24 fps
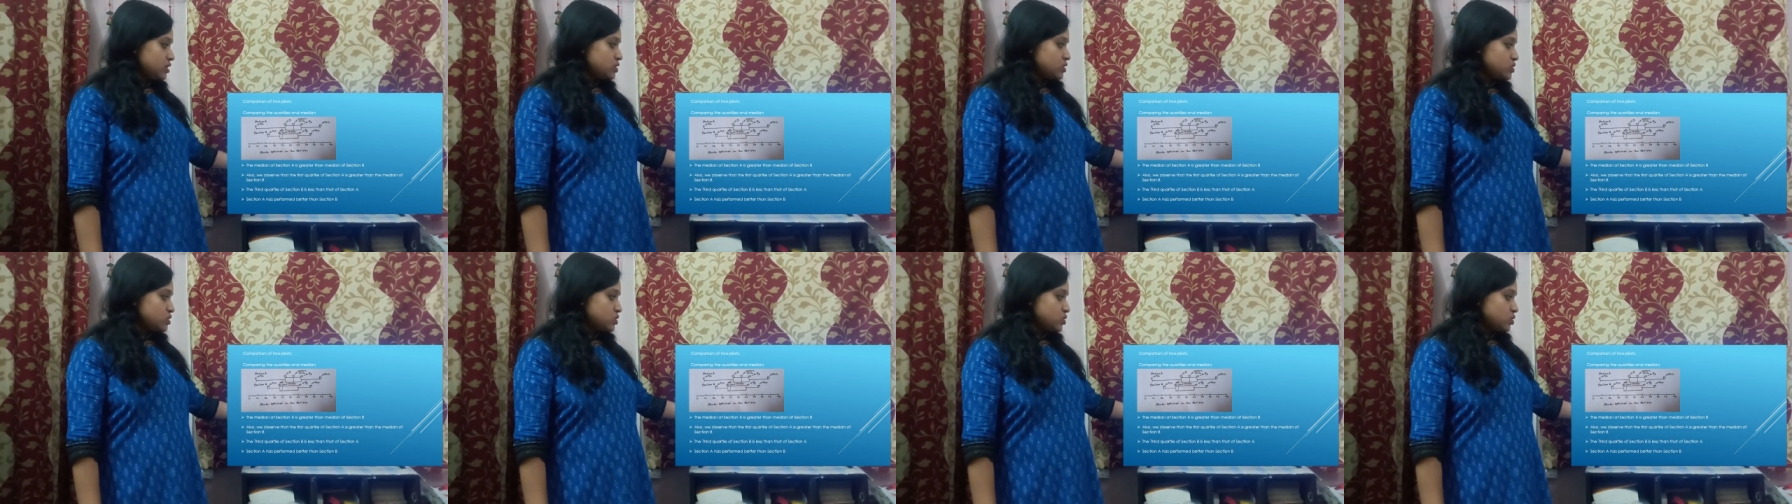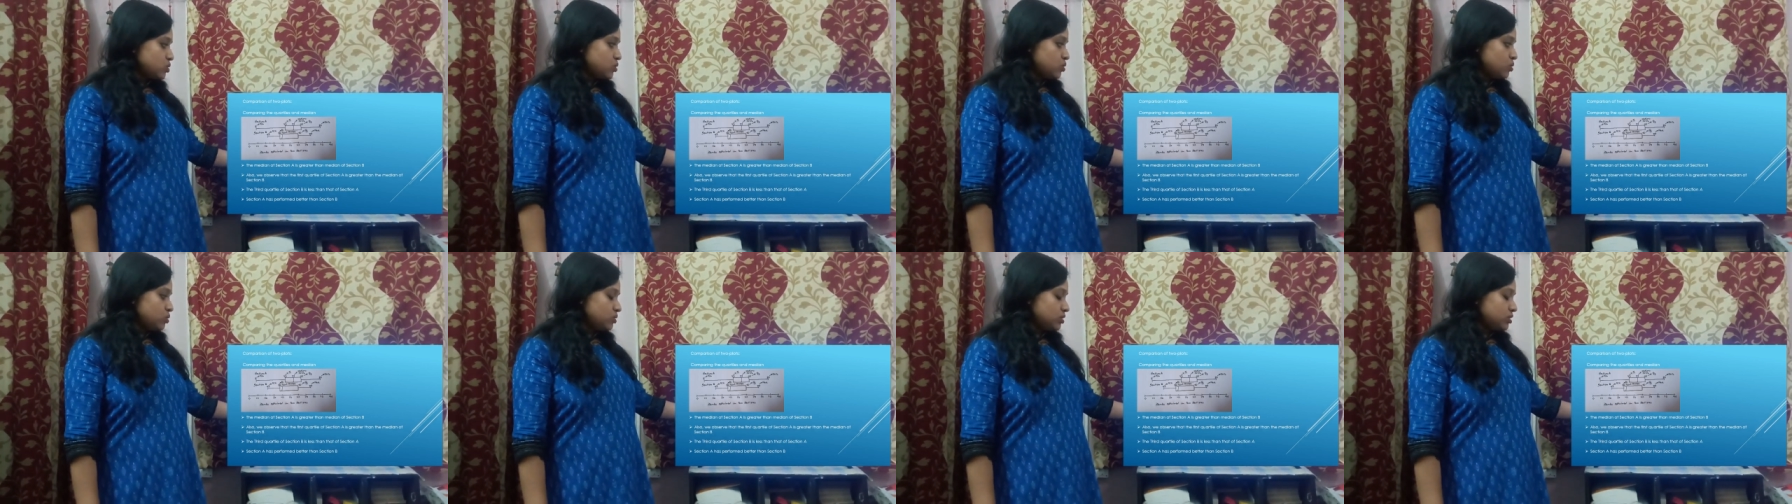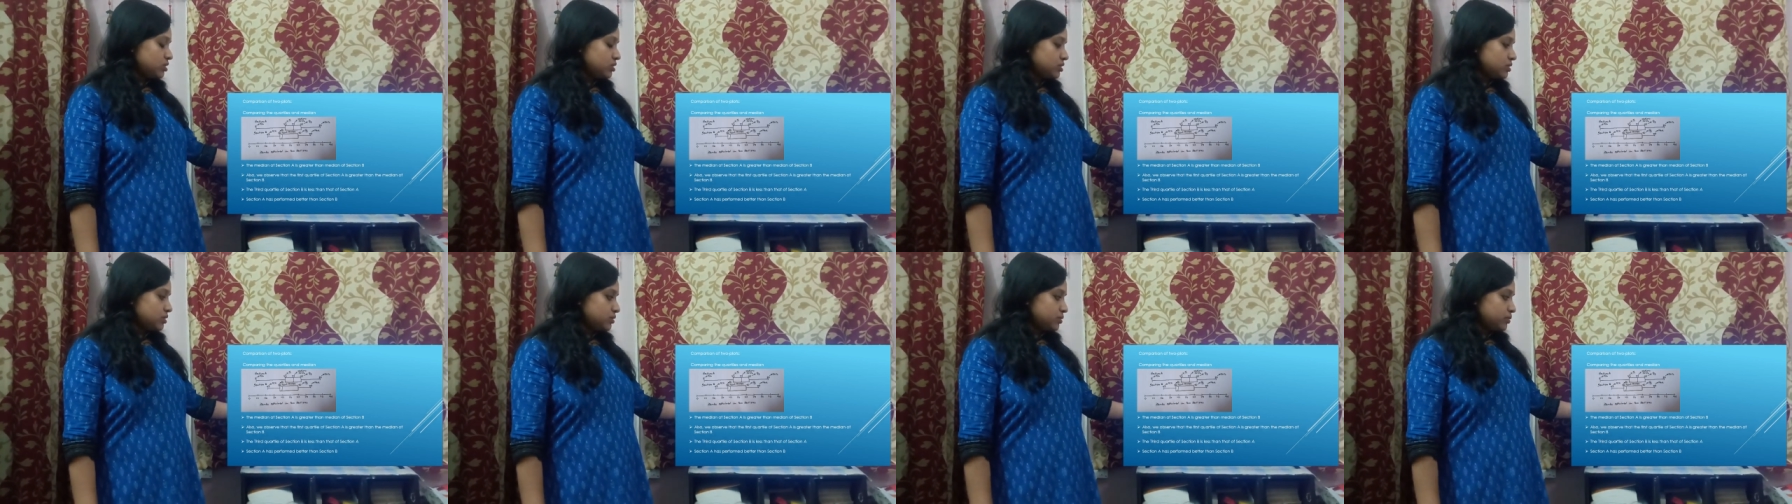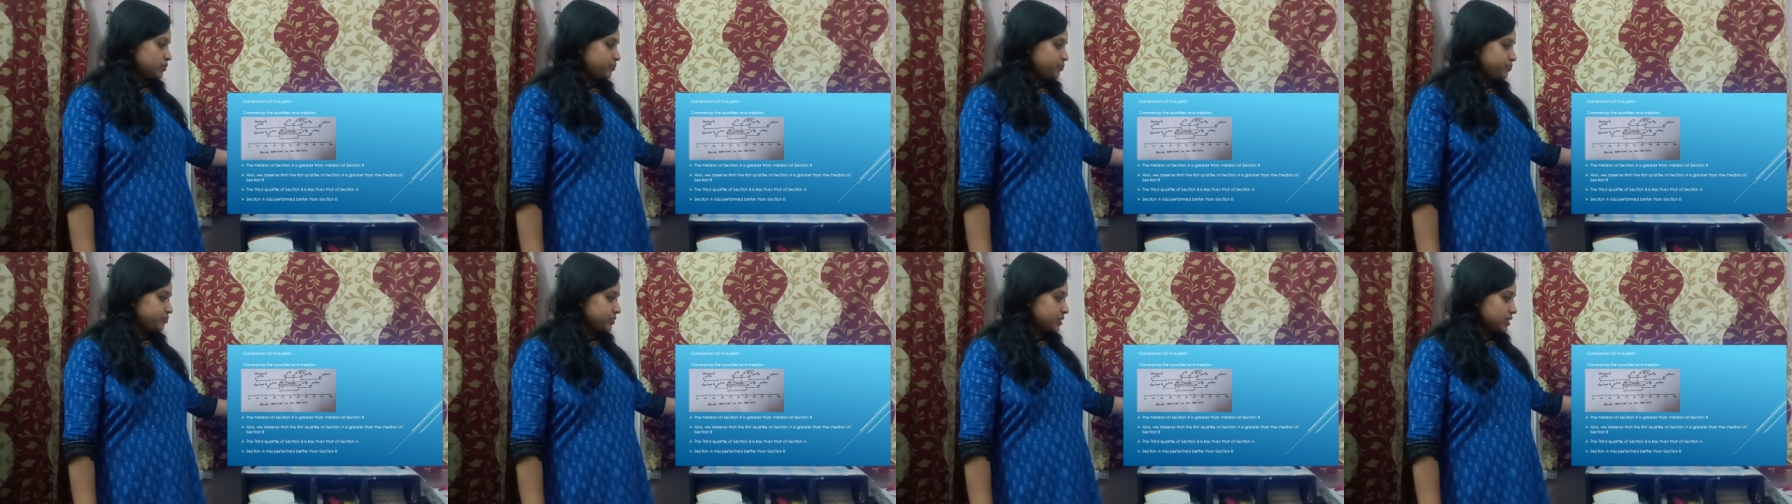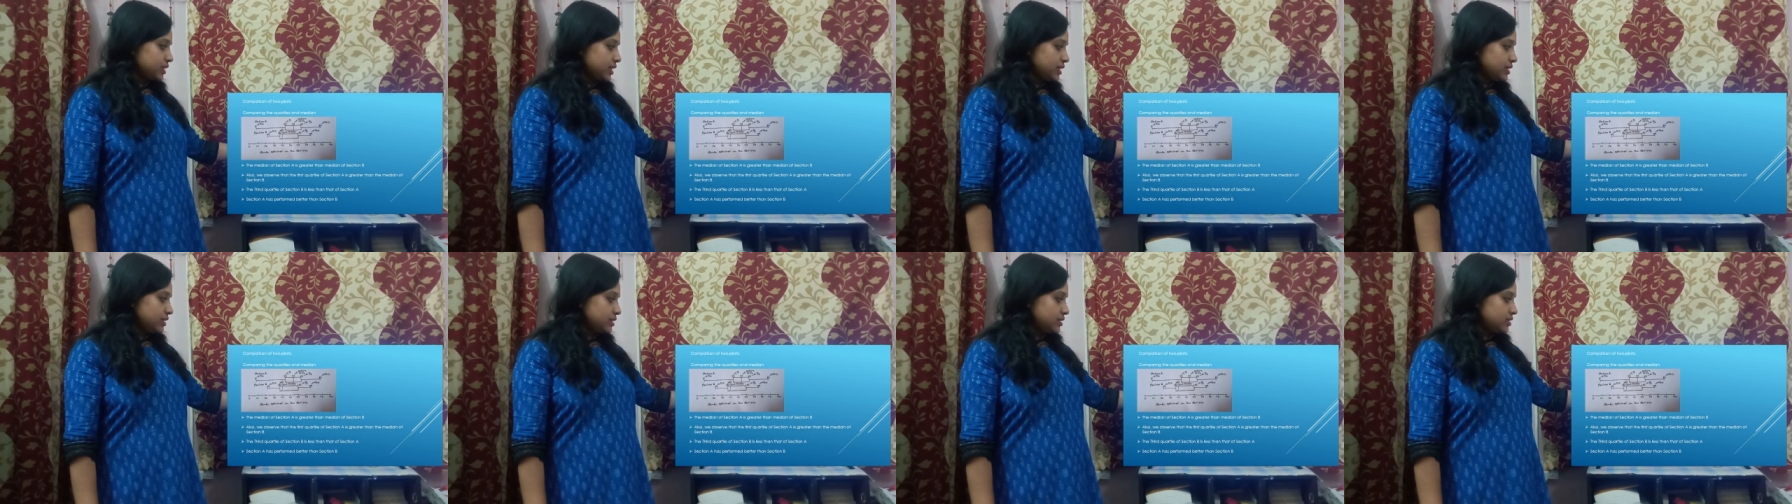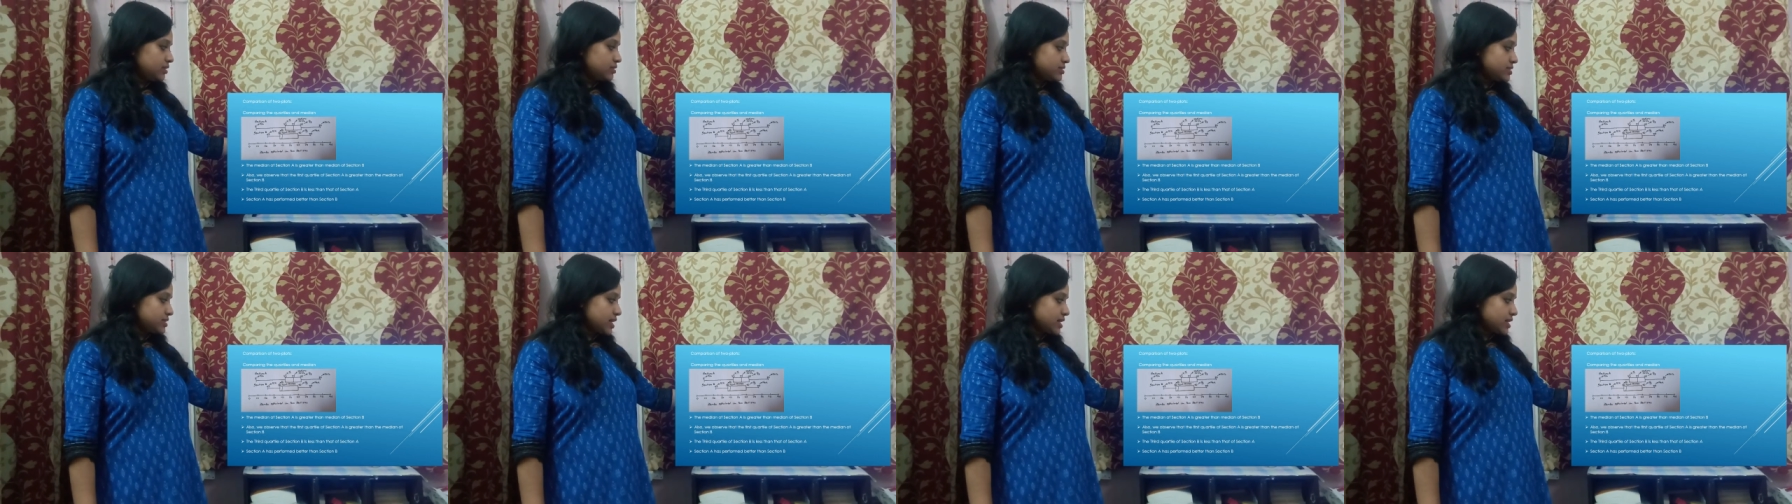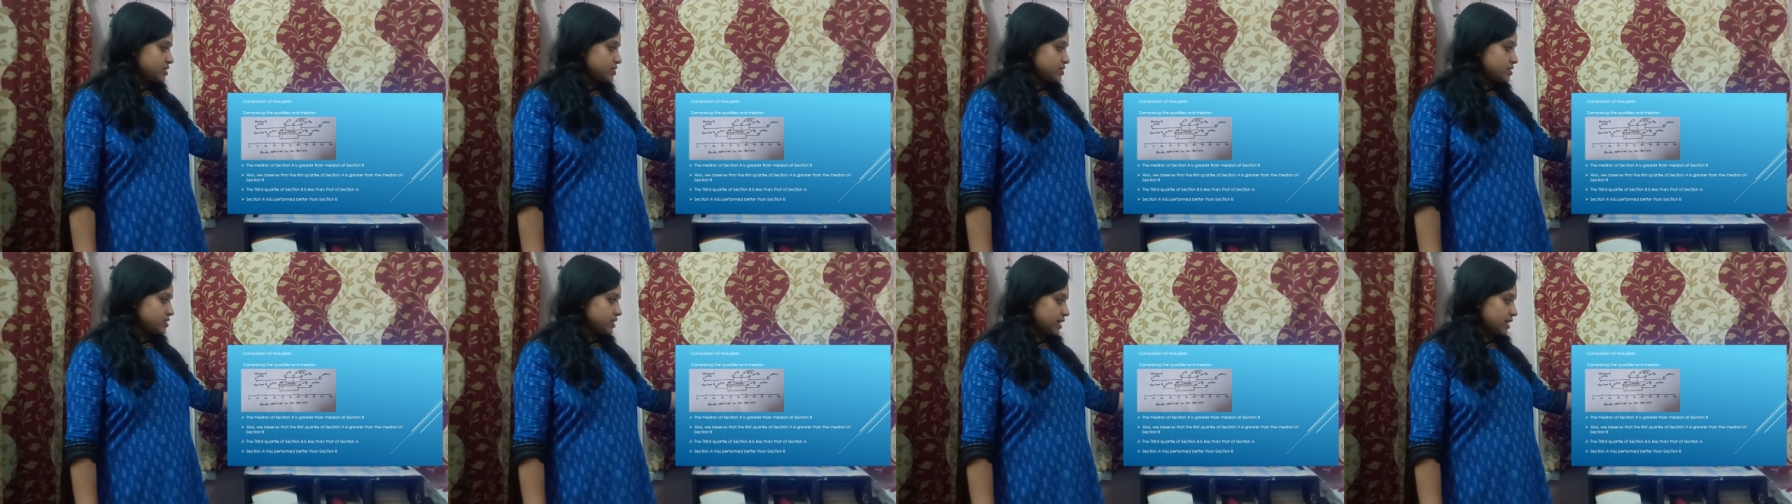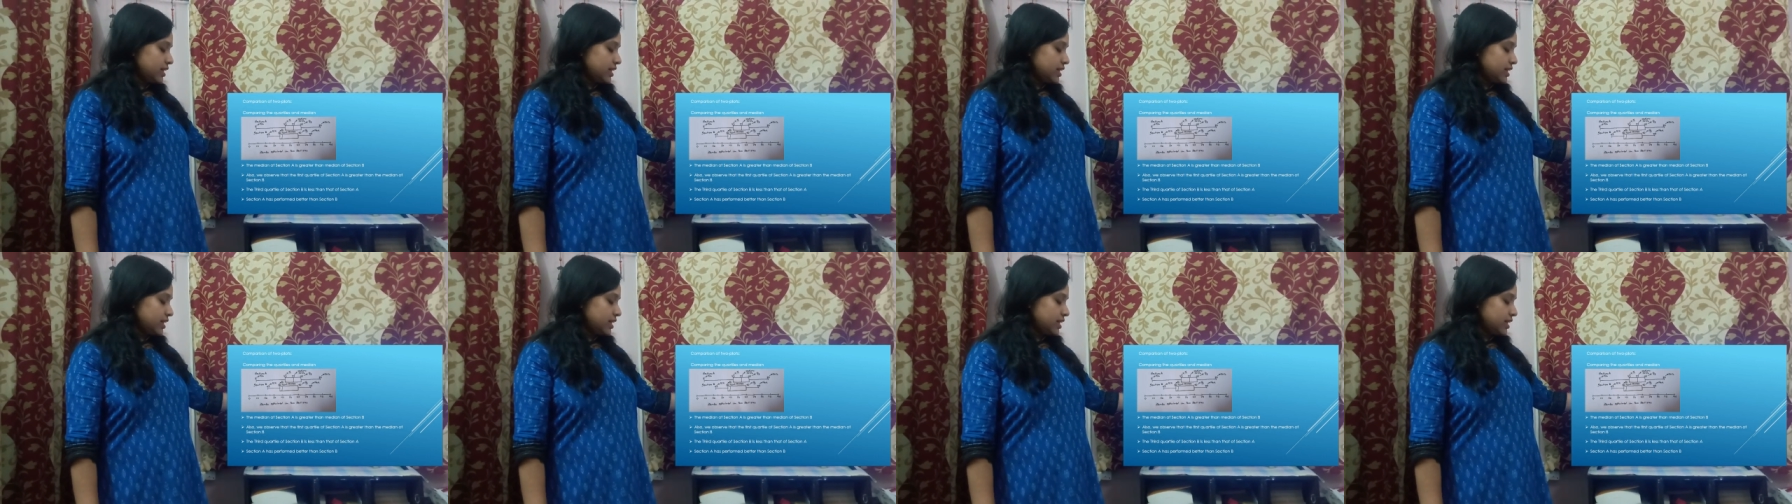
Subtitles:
So in the section